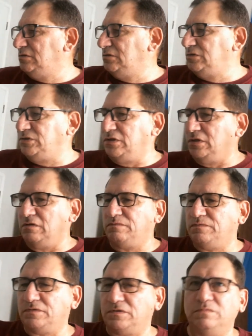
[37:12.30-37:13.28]
stuff
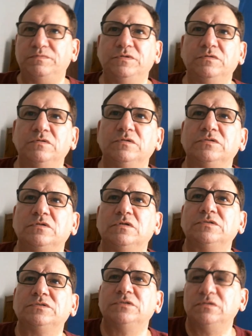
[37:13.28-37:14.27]
for computers
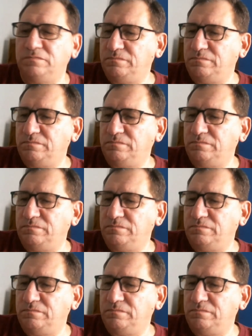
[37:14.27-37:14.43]
also.